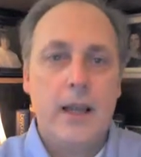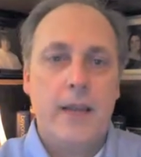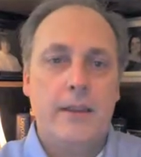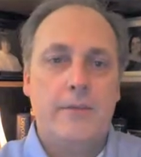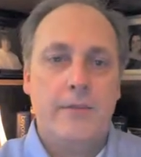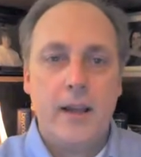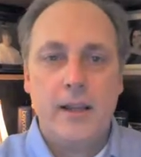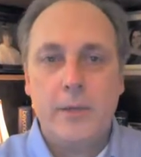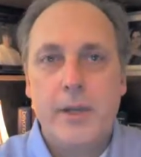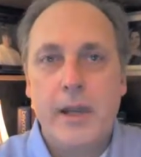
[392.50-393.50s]
And then
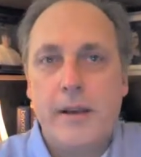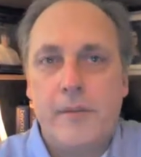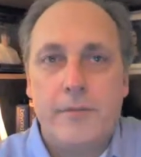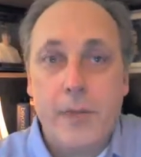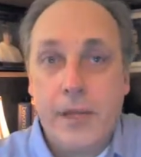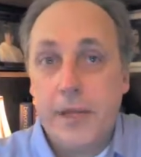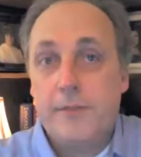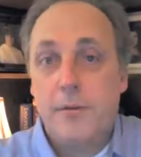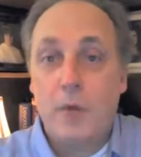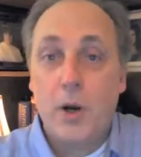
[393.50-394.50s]
finally we have P
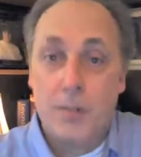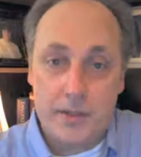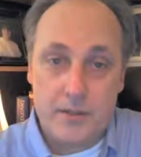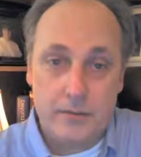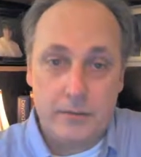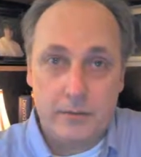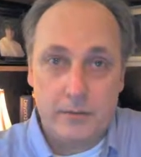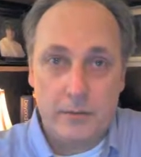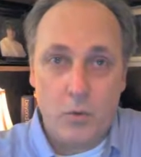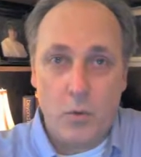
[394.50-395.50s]
for purpose.
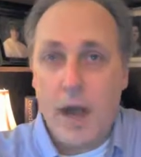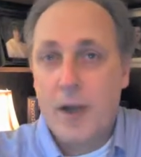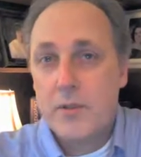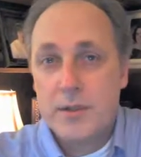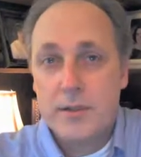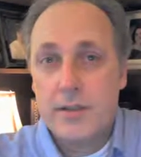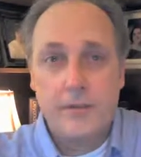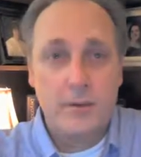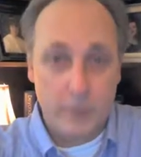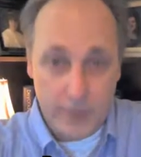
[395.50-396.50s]
Why was this
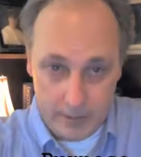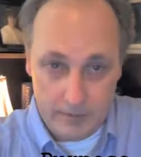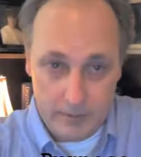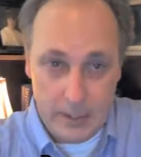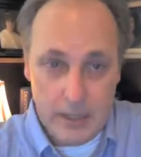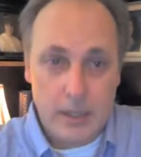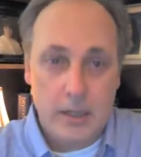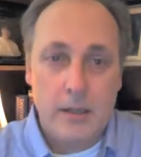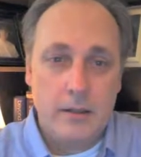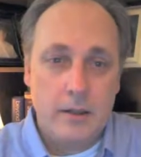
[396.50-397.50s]
even written?
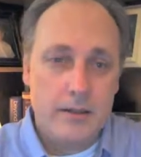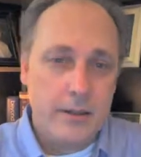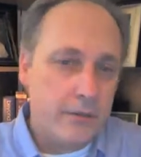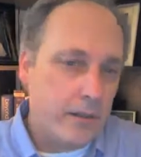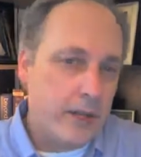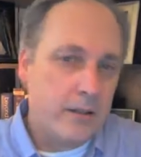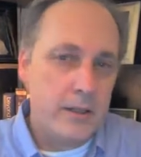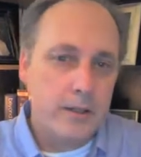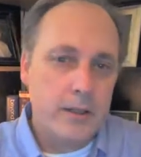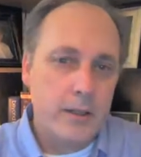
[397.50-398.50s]
Does the
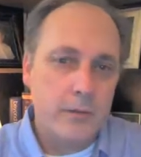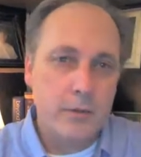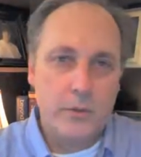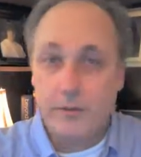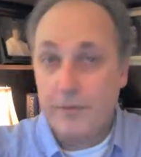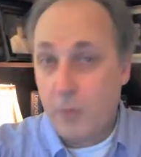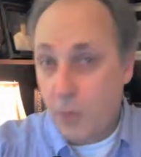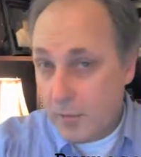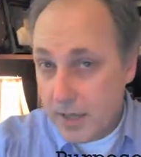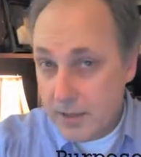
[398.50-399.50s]
information attempt to
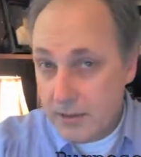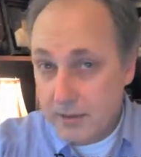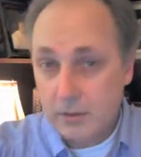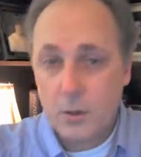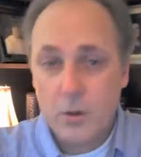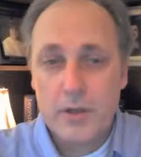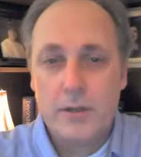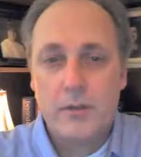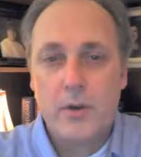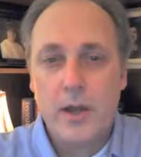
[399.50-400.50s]
inform us, or is
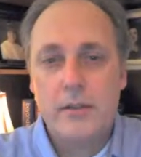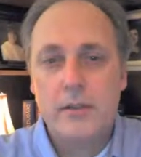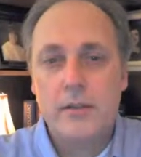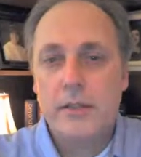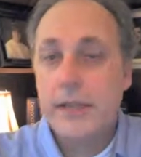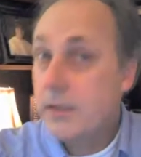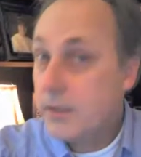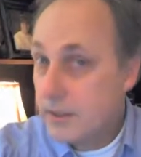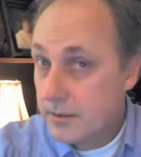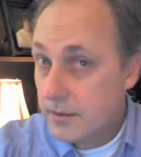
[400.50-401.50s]
it trying to teach
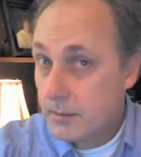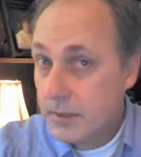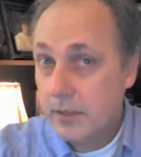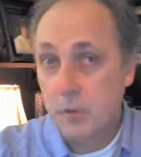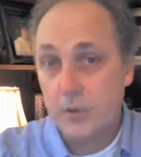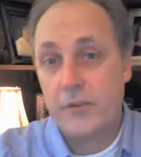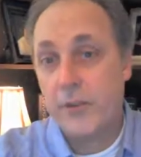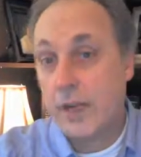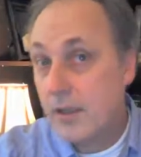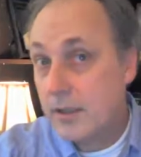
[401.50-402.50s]
us something, or
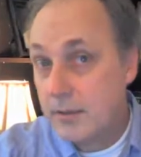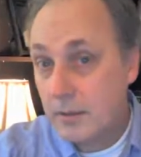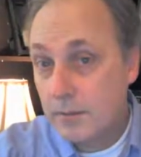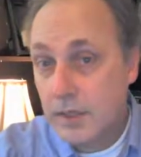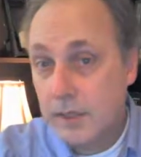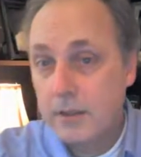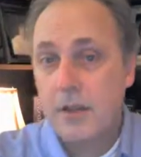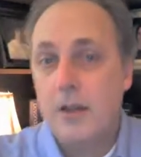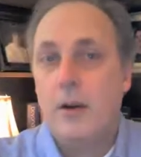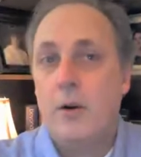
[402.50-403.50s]
sell us something,
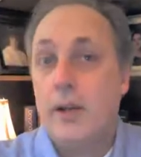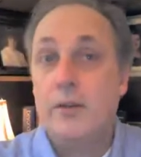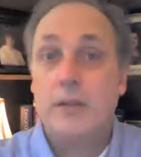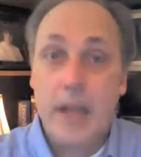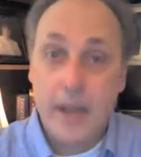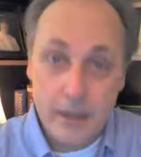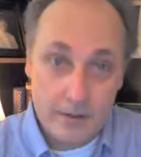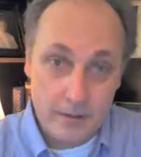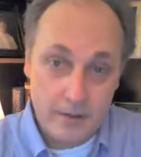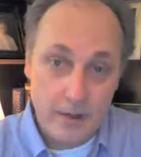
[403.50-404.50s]
or entertain
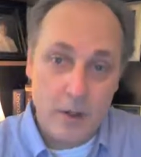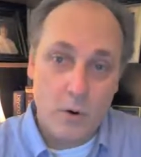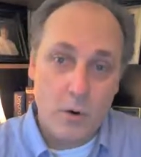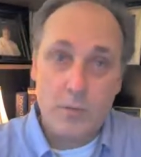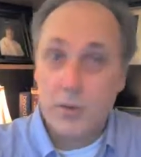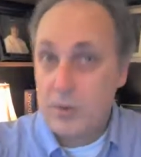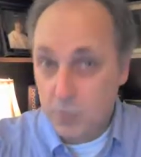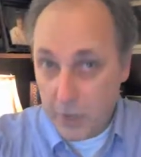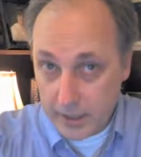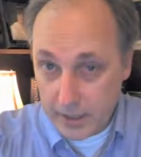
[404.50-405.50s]
us, or
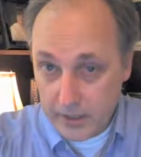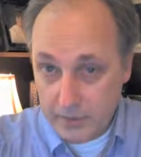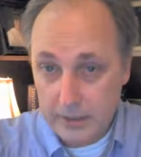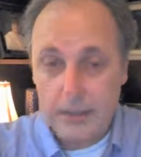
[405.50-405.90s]
persuade us?